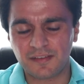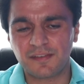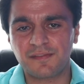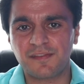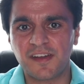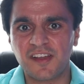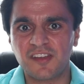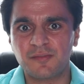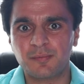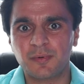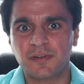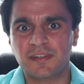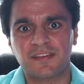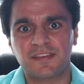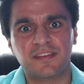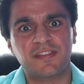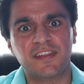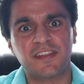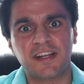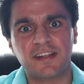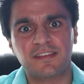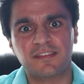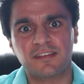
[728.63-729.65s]
If Facebook doesn't
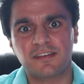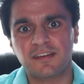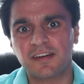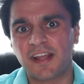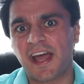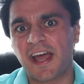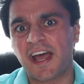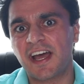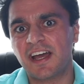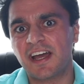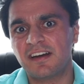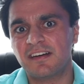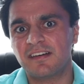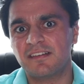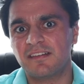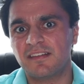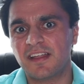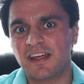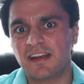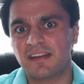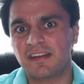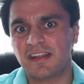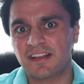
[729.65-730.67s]
think it's a good ad,
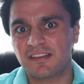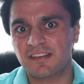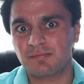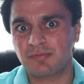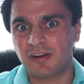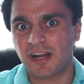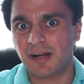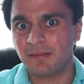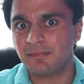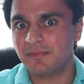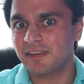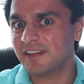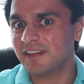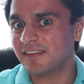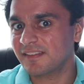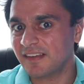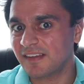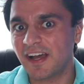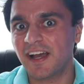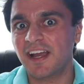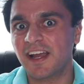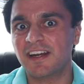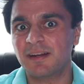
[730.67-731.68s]
then that's probably a
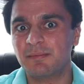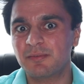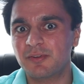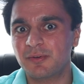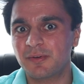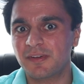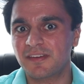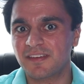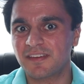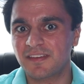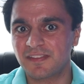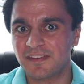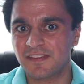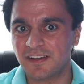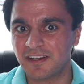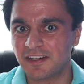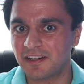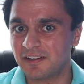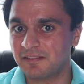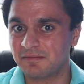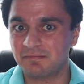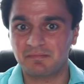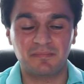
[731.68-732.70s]
sign I'm doing
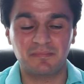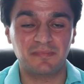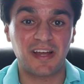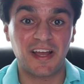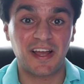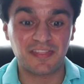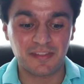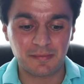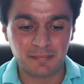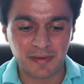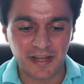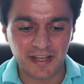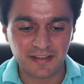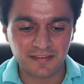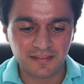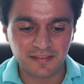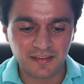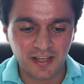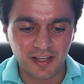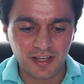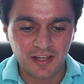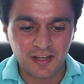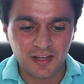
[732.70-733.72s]
something not the
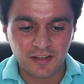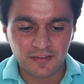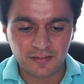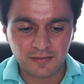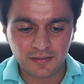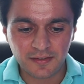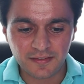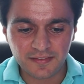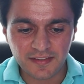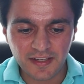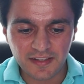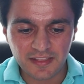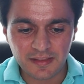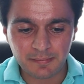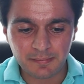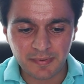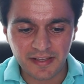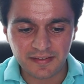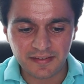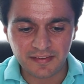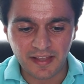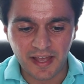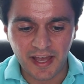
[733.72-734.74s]
best. So it looks like the
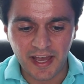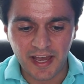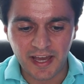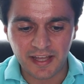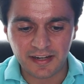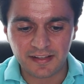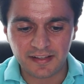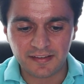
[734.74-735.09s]
best ad